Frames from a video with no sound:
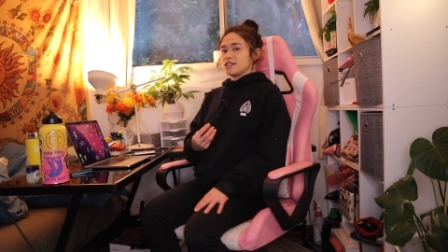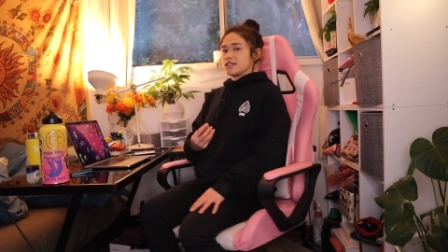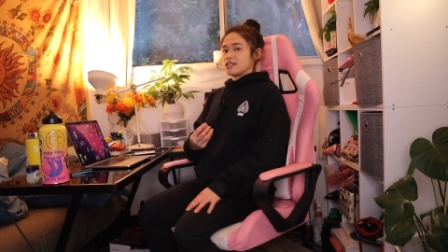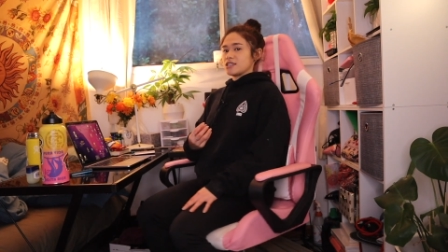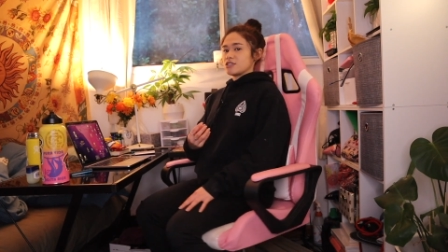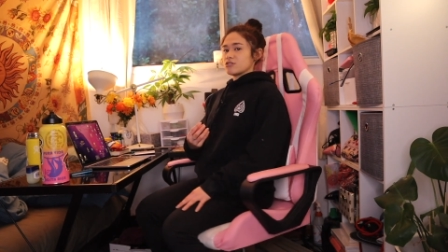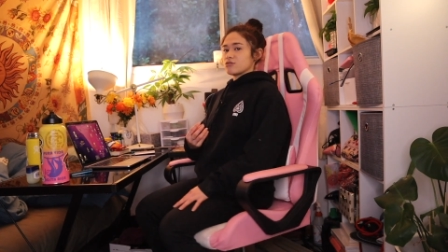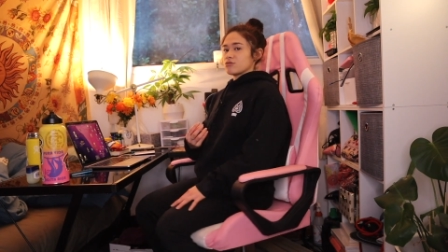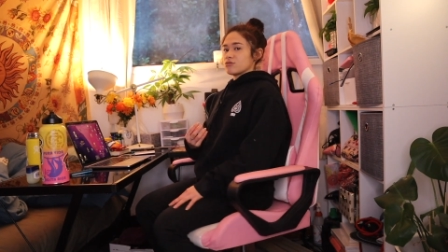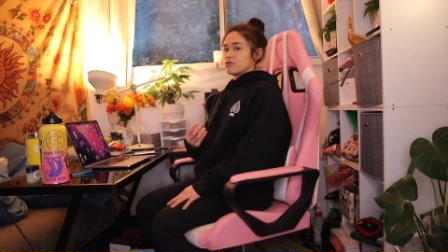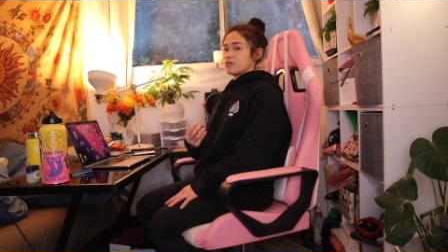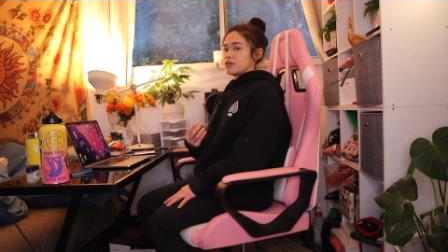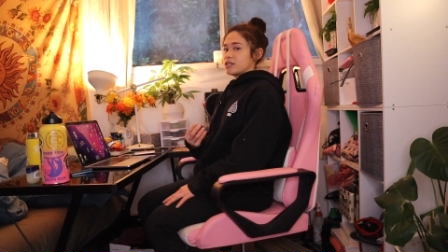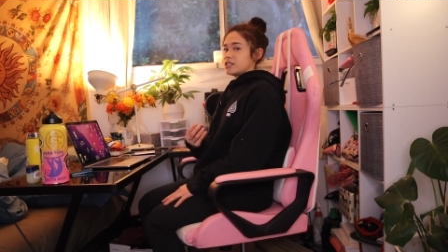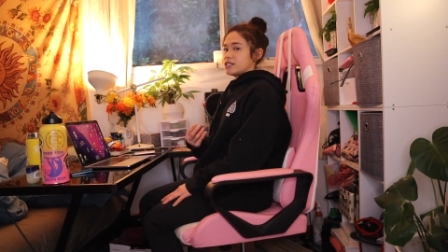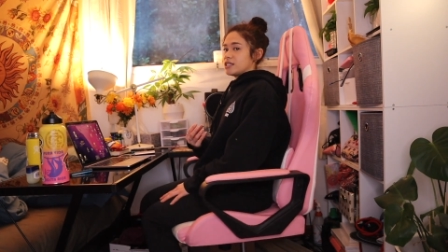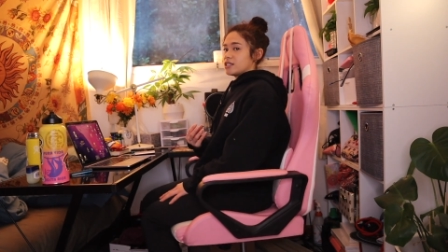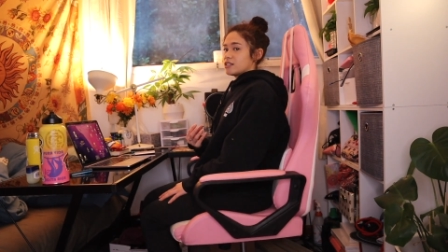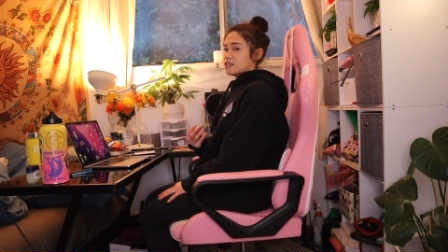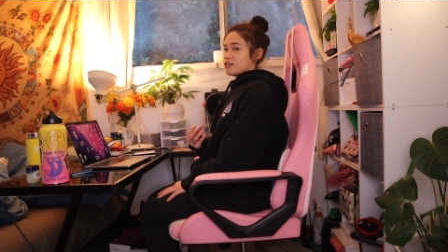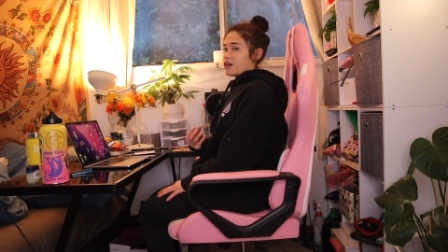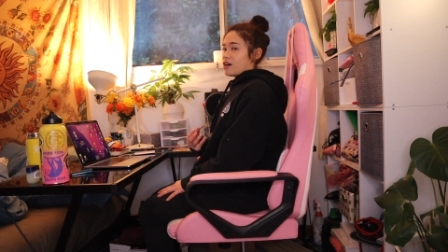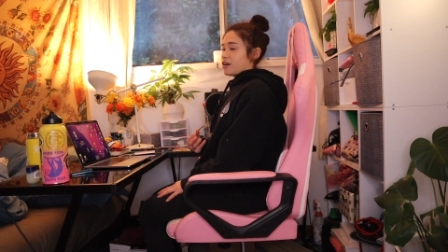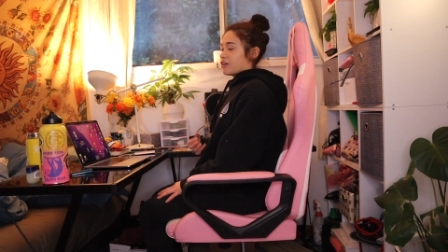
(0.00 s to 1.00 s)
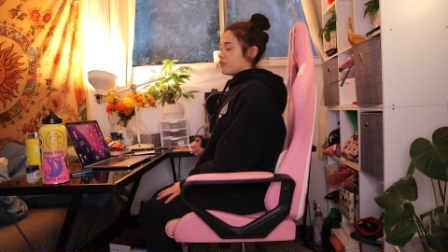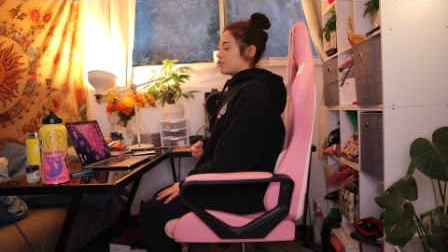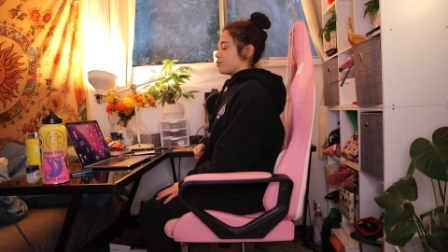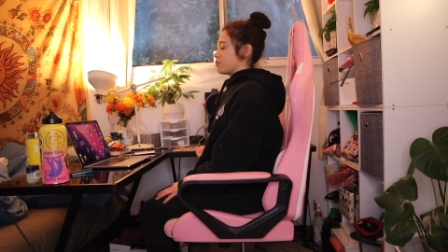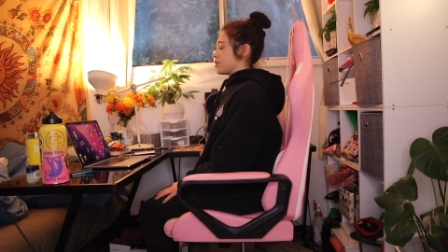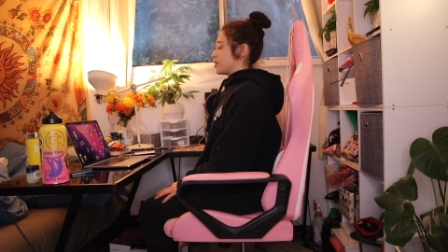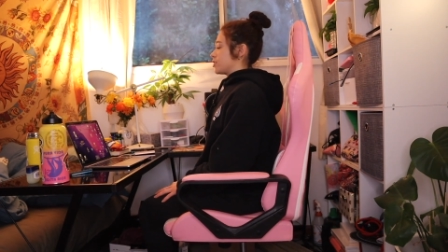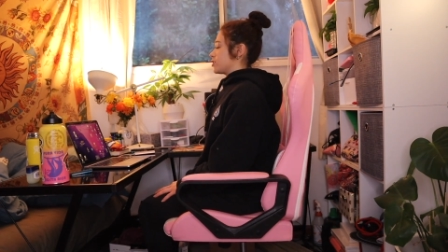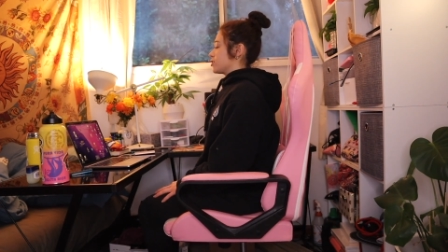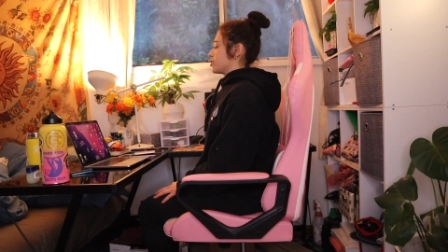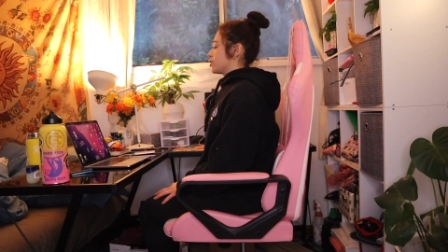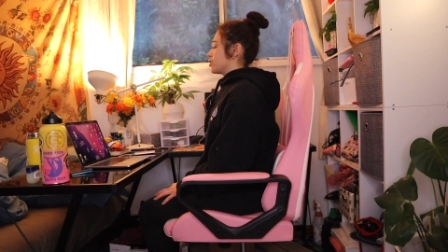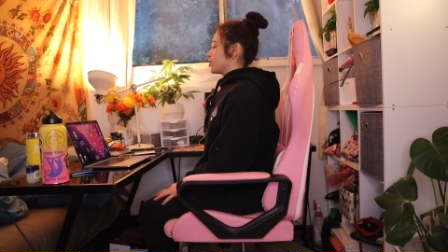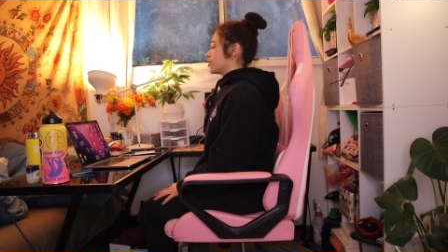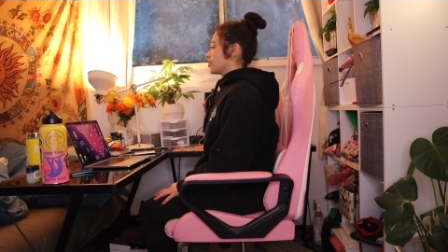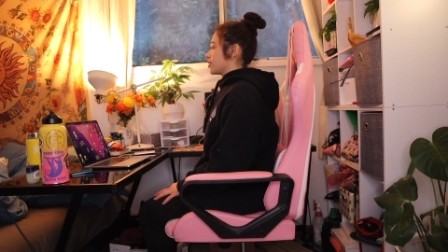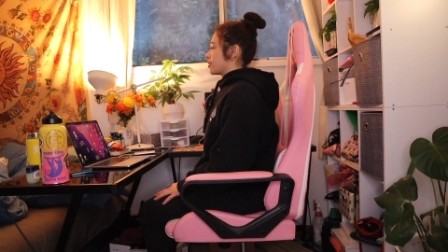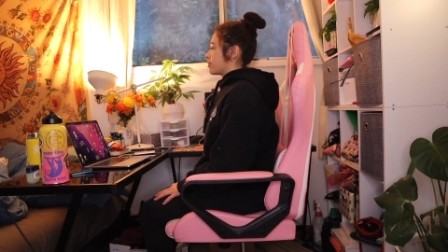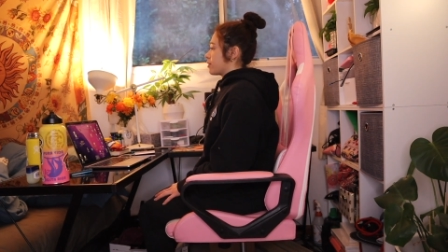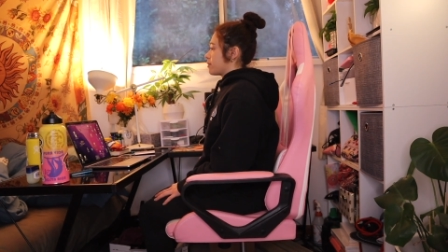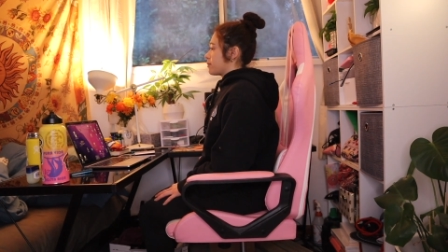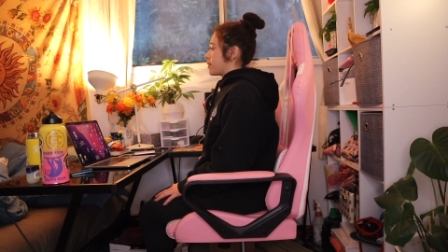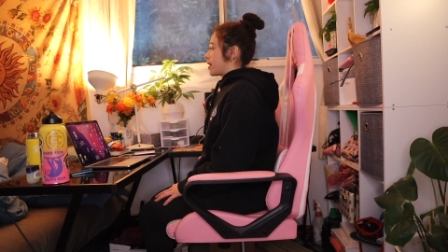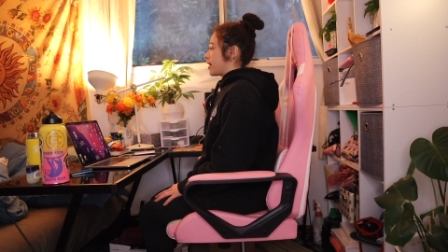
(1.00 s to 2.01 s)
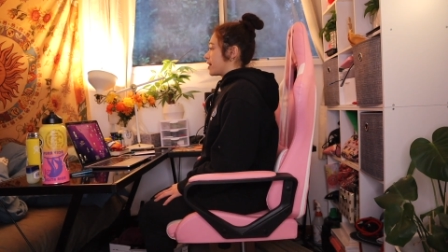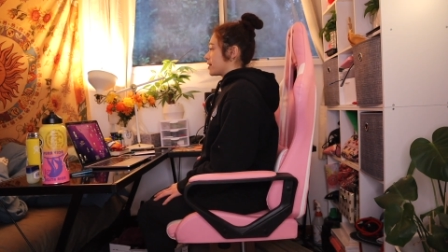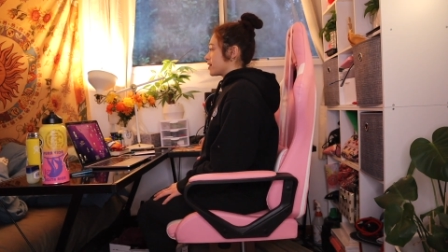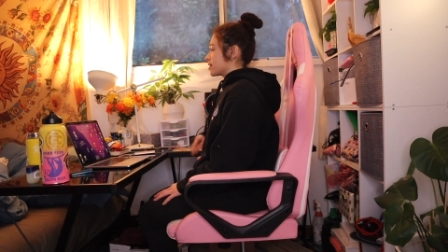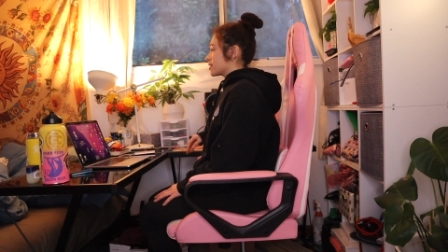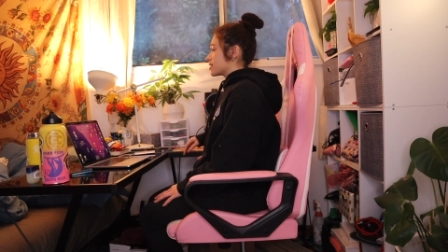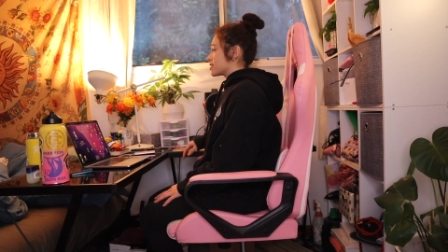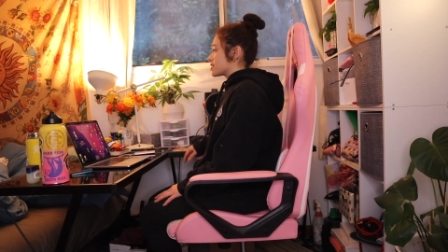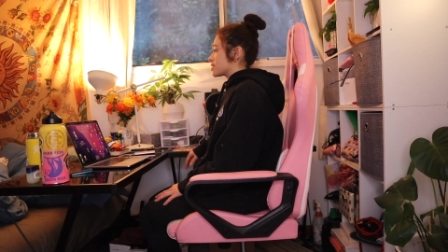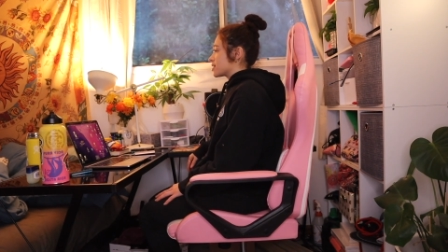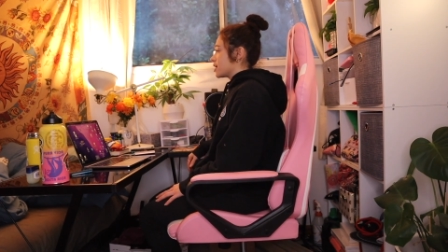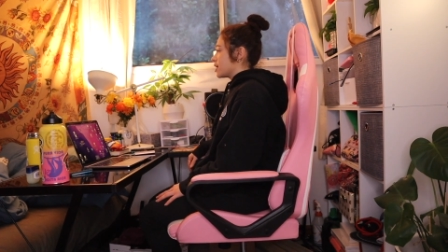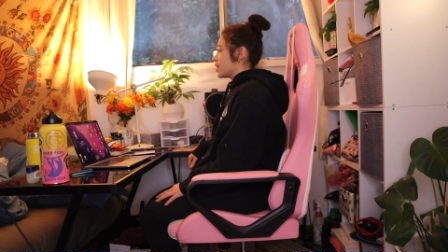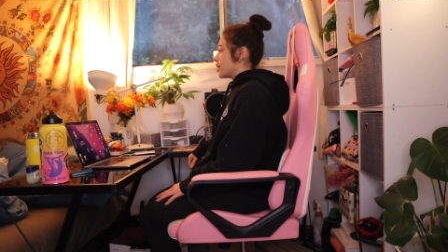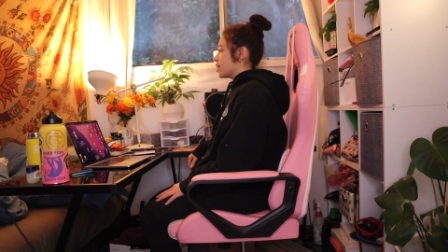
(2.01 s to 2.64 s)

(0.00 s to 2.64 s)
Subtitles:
is really a lot of pressure on our lower backs.